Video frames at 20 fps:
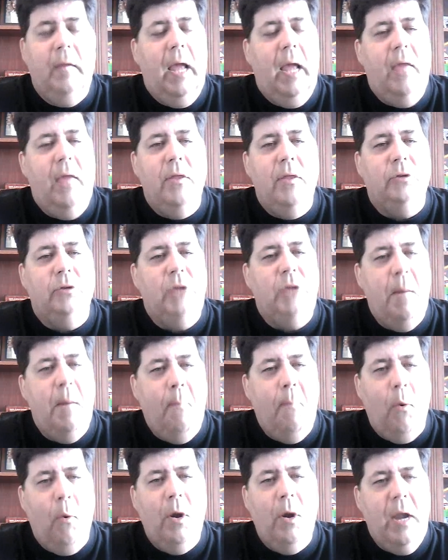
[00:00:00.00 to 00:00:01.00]
And there's an
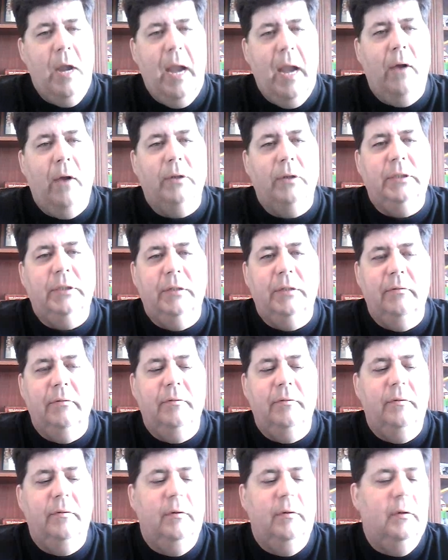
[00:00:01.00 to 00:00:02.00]
important narrative
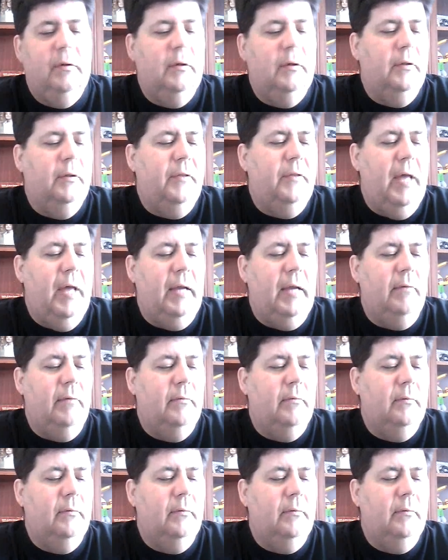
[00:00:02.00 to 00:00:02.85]
that,